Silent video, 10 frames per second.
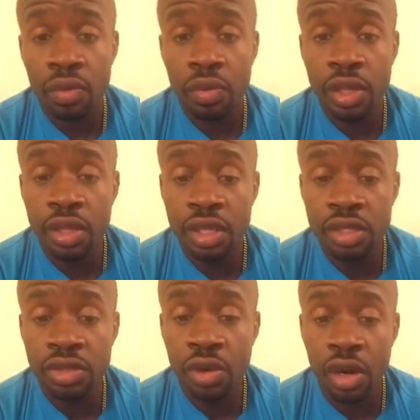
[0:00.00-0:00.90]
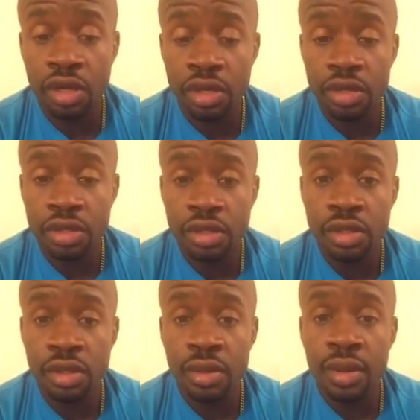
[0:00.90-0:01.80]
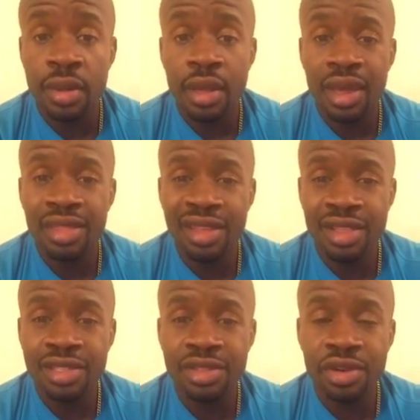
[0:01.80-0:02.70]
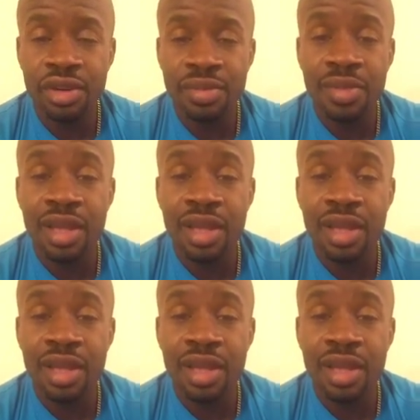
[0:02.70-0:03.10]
read these 2 articles, and then let's talk.